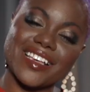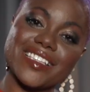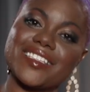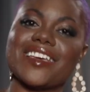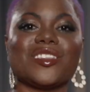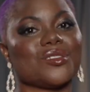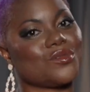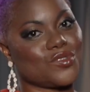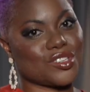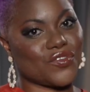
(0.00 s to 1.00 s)
stay
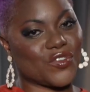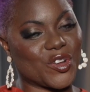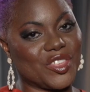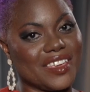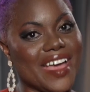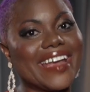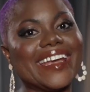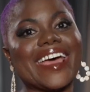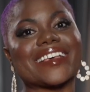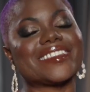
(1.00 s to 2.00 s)
tuned for the
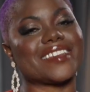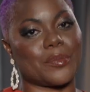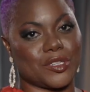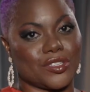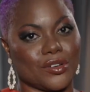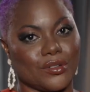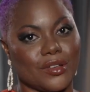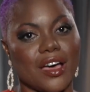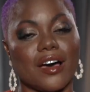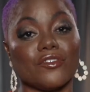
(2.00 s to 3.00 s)
next episode of